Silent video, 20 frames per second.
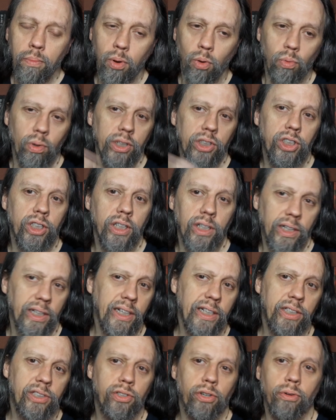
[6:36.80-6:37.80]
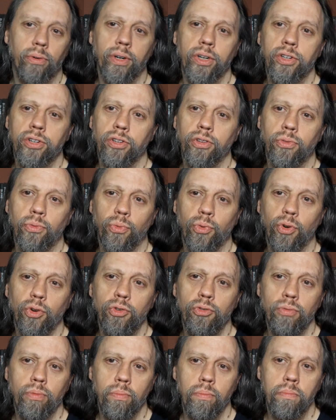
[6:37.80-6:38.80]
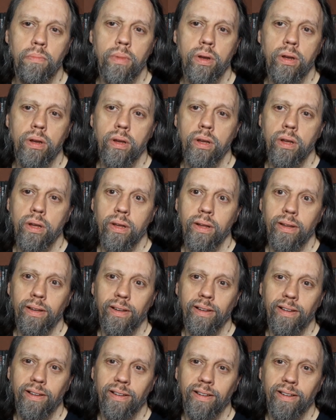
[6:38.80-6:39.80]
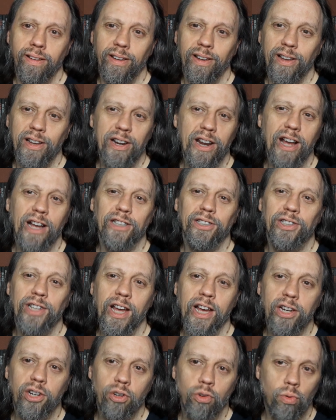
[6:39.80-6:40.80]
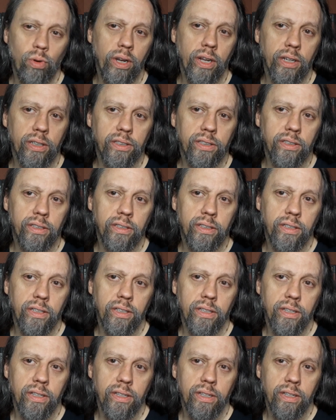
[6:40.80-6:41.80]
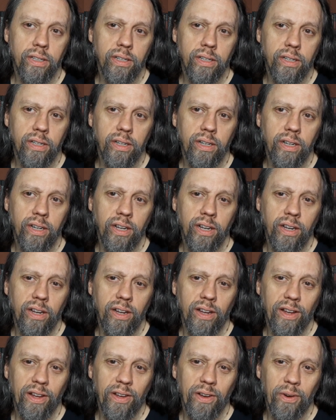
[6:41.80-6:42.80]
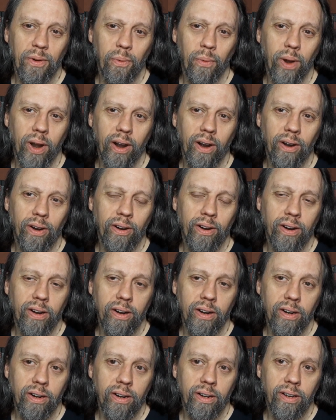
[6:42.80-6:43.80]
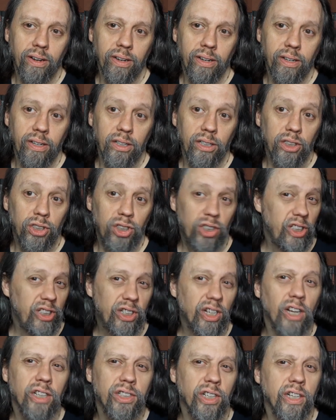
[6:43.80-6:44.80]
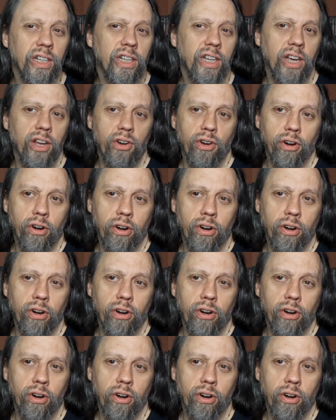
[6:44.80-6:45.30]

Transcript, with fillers: But when she leads her into the room, it has that twist where she doesn't get